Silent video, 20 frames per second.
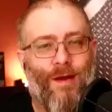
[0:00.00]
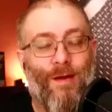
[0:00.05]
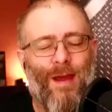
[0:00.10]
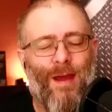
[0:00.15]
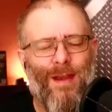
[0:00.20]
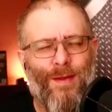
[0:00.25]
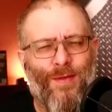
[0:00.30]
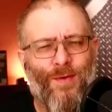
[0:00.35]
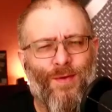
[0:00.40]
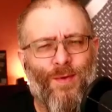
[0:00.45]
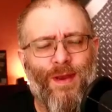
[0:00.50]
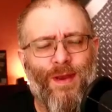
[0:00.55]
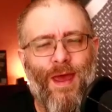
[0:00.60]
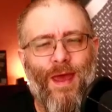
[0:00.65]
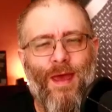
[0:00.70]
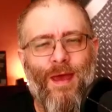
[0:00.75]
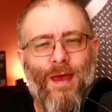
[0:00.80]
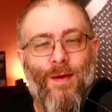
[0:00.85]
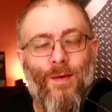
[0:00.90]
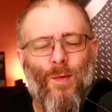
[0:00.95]
right, another one.
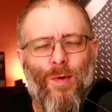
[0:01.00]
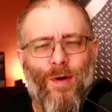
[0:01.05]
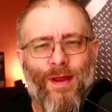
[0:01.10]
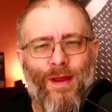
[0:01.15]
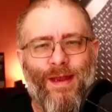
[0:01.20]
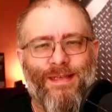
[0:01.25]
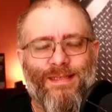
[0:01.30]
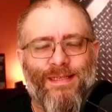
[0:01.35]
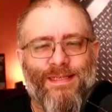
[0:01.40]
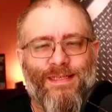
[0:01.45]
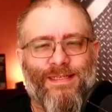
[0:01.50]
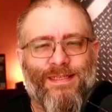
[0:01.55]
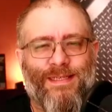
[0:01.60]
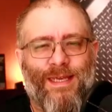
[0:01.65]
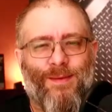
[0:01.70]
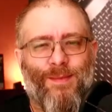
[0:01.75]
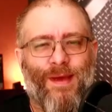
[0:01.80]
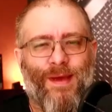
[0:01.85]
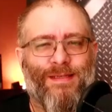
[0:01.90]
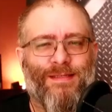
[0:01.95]
Why does it
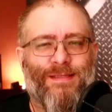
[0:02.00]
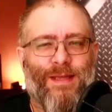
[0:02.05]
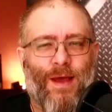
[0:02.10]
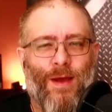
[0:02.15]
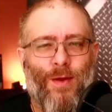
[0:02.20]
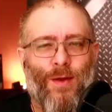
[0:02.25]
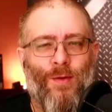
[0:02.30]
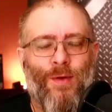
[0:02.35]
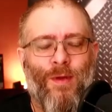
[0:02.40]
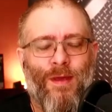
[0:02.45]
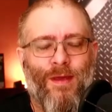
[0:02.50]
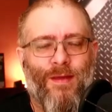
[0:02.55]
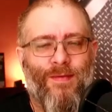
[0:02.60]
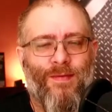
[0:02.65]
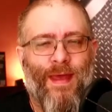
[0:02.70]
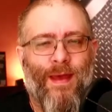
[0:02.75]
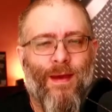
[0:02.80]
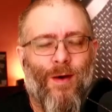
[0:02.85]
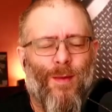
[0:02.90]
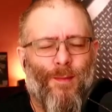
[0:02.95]
seem as though
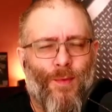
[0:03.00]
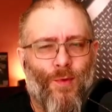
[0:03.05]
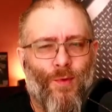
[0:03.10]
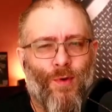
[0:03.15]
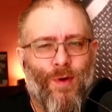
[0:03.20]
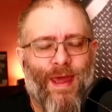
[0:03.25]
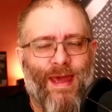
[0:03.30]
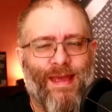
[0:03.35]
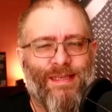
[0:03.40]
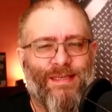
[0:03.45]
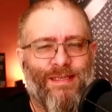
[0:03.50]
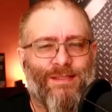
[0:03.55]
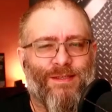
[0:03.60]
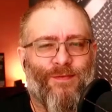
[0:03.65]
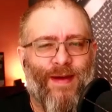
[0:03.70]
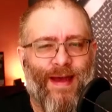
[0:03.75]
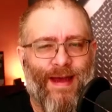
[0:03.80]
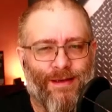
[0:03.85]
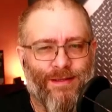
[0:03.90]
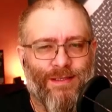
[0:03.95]
there are more cases
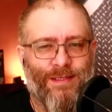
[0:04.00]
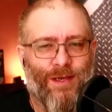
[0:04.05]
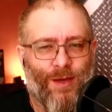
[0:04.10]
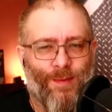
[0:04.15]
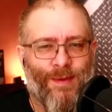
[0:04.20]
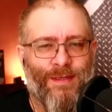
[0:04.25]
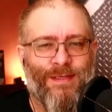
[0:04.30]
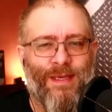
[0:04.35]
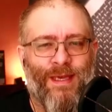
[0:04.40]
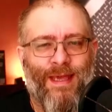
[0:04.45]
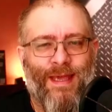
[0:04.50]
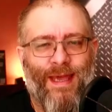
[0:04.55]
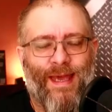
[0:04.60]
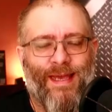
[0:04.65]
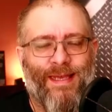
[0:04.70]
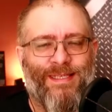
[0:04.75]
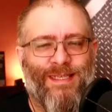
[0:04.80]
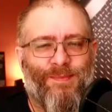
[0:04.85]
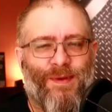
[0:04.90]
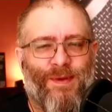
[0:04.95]
of Alzheimer's?
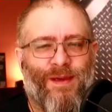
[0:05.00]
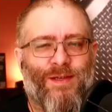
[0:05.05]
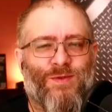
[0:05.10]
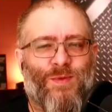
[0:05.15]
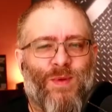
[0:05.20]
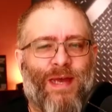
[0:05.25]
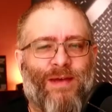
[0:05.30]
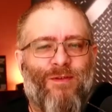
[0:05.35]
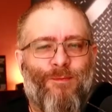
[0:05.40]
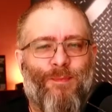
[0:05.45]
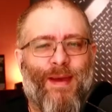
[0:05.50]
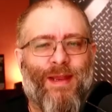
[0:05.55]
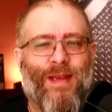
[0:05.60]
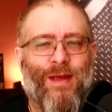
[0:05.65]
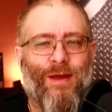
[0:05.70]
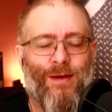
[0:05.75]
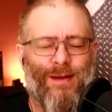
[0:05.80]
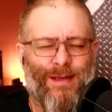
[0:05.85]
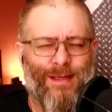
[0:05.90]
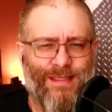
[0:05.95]
Is it because we have a better
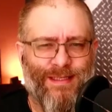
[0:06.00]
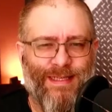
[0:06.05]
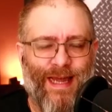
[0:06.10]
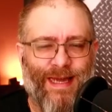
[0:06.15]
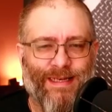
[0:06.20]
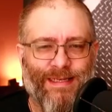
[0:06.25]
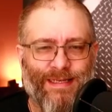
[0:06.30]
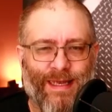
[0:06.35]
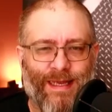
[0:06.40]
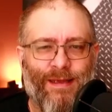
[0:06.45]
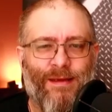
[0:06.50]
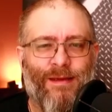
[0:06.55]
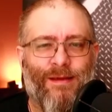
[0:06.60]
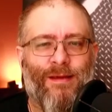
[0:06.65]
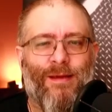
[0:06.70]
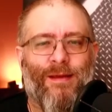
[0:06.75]
understanding?